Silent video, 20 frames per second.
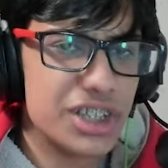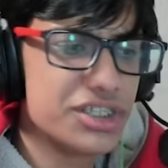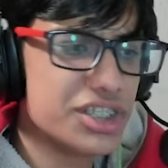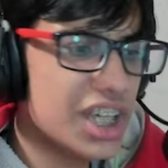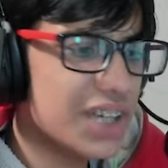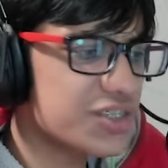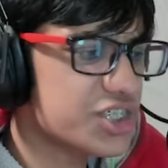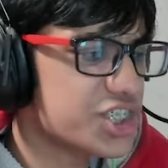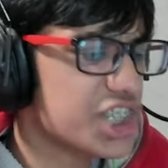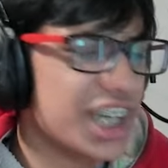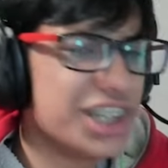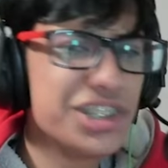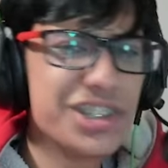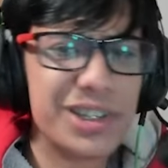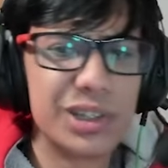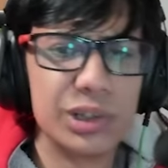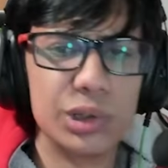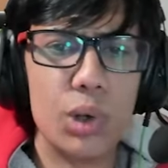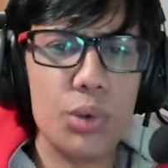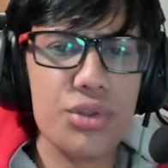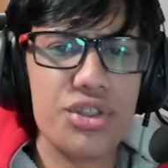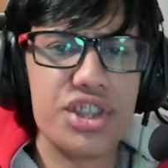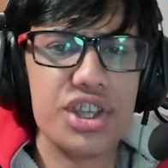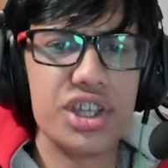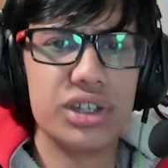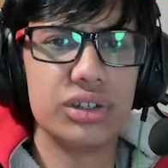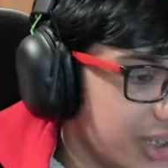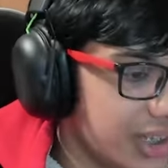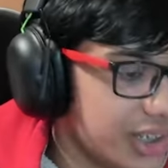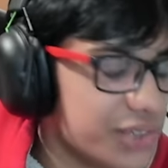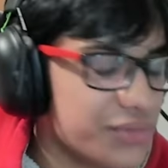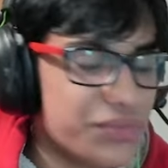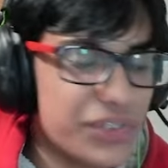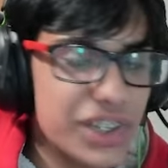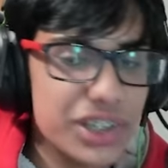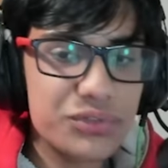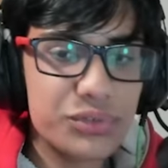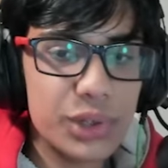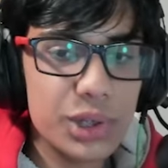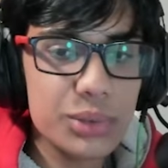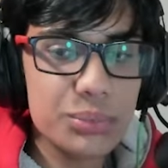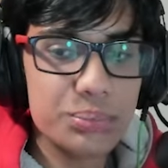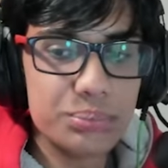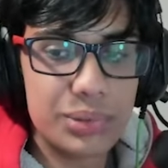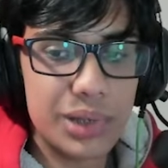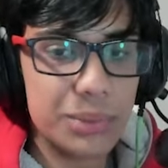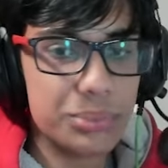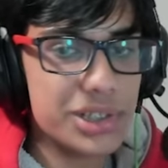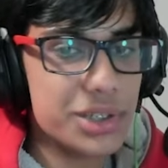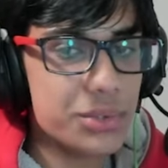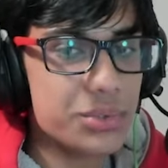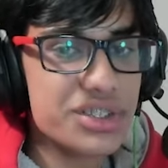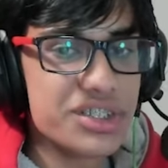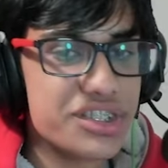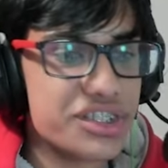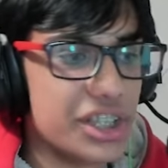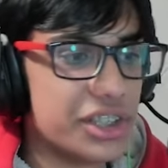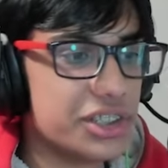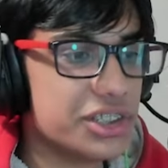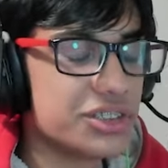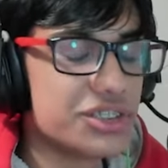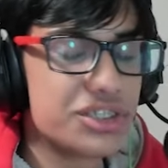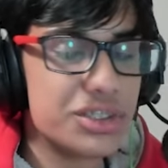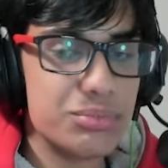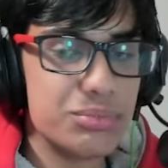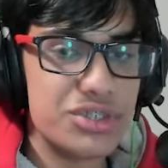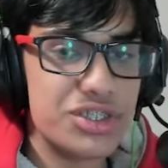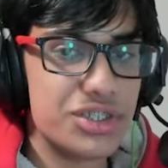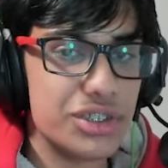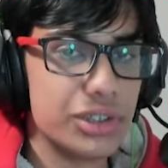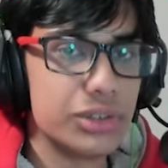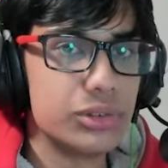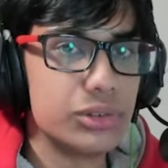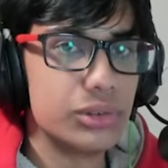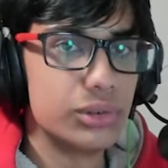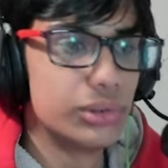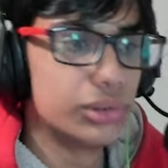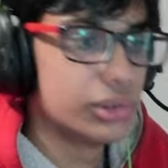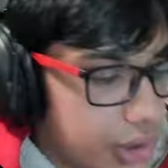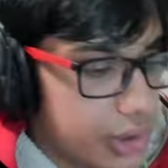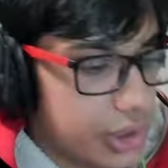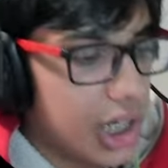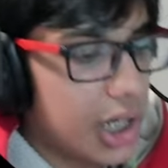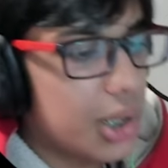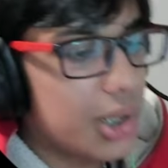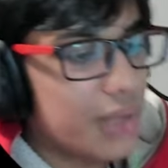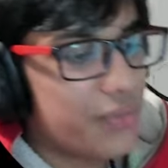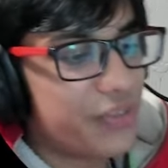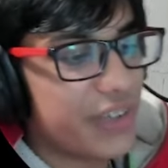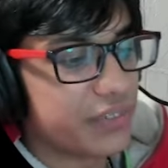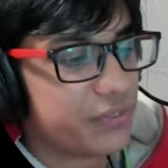they have shiny clothing. And effect 4 probably was sending some signal. Now effect